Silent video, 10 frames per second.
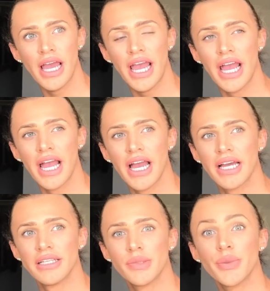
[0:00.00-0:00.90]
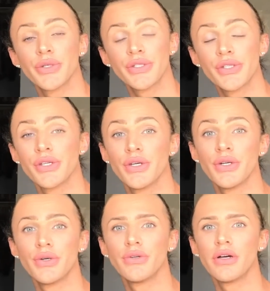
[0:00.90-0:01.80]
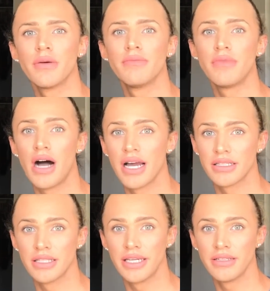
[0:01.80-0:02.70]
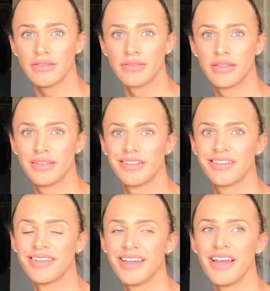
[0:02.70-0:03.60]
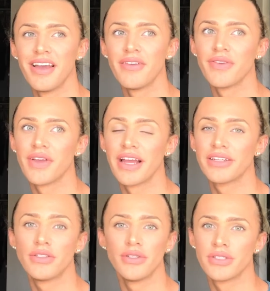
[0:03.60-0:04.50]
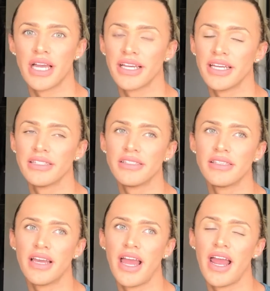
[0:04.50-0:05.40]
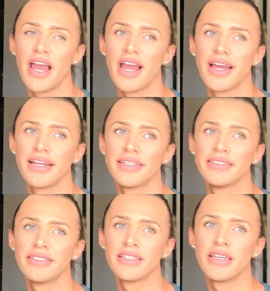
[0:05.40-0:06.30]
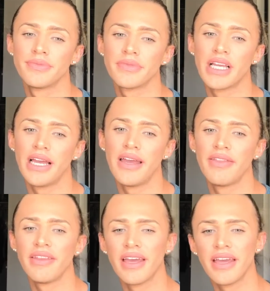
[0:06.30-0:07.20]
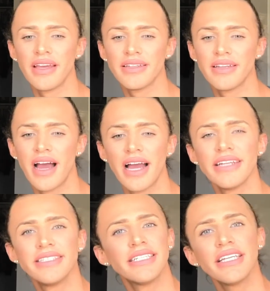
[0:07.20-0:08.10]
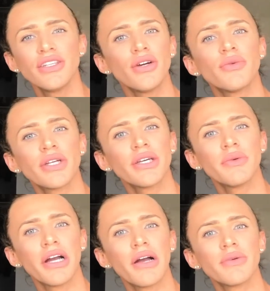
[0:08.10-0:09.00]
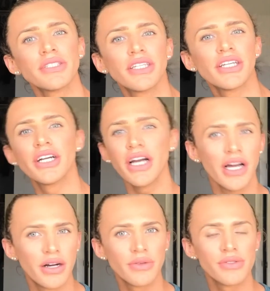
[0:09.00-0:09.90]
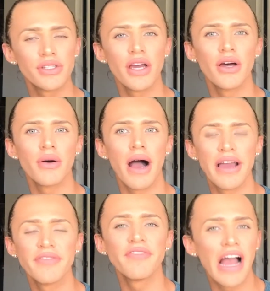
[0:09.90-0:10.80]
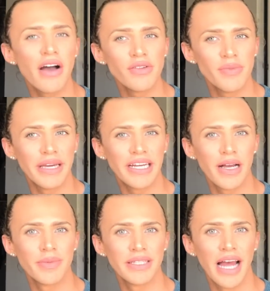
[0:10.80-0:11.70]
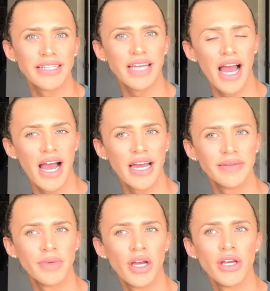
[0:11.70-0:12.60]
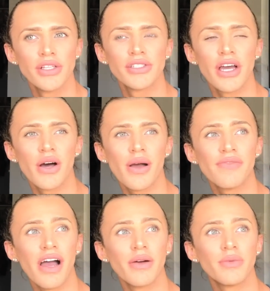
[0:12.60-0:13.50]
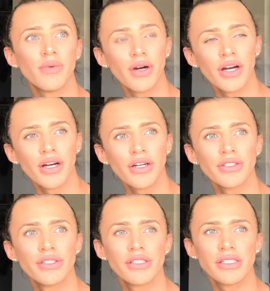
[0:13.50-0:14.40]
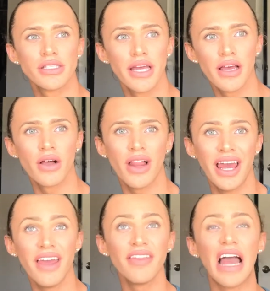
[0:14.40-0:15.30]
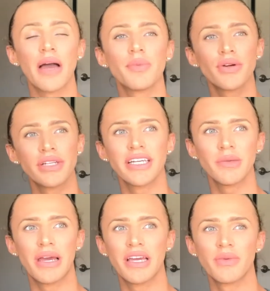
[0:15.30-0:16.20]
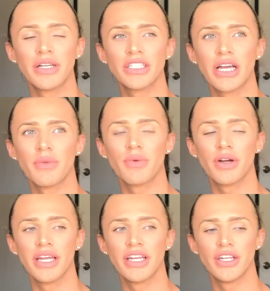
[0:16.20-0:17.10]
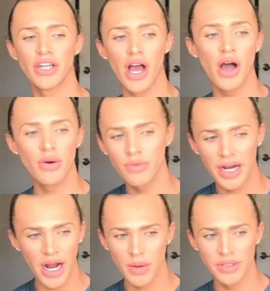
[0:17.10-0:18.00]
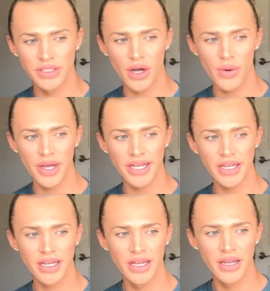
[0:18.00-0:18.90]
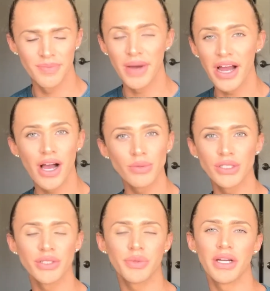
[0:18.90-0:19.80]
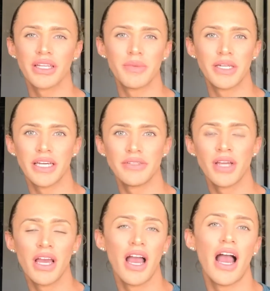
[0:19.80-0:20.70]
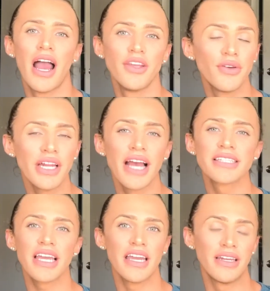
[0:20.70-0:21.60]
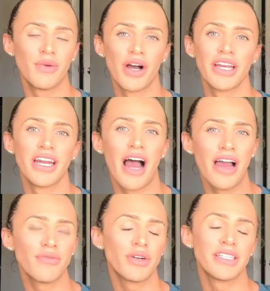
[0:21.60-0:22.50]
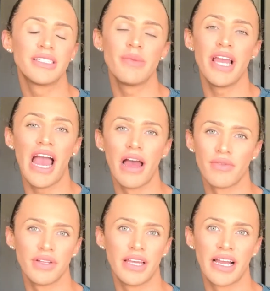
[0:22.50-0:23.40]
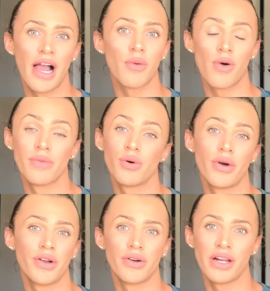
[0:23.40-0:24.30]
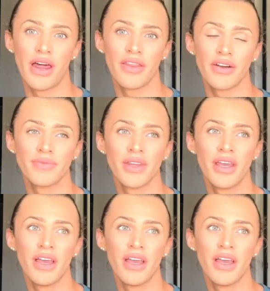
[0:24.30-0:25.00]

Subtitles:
and pursued modeling for like 2 seconds. And then I didn't know really where I was gonna go. So I found makeup in that time. So if I were still in that predicament in which I wouldn't know where I was going, my options were unlimited. You can ask anyone, and I've wanted to be everything at one point or another.